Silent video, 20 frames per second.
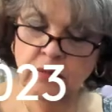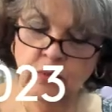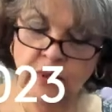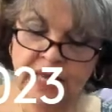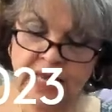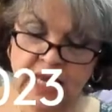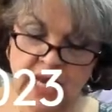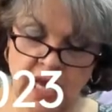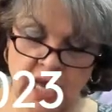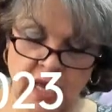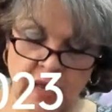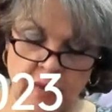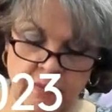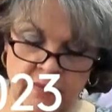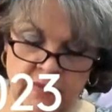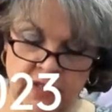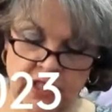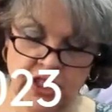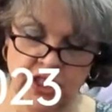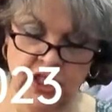come
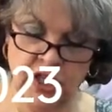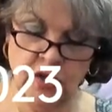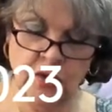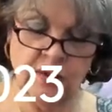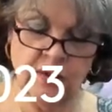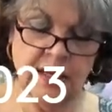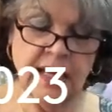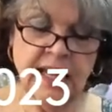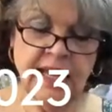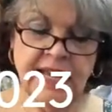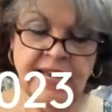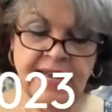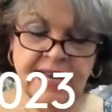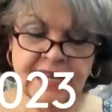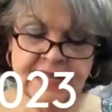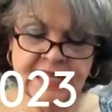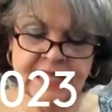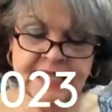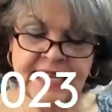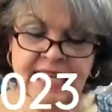to, and
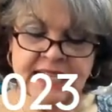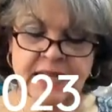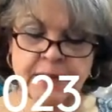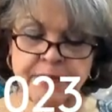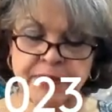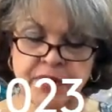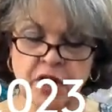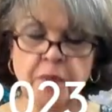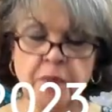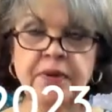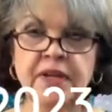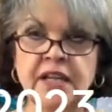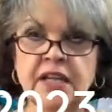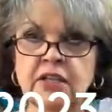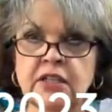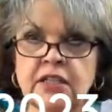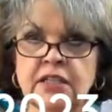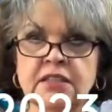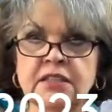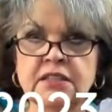this has a
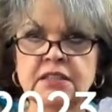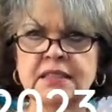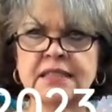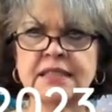purpler it's,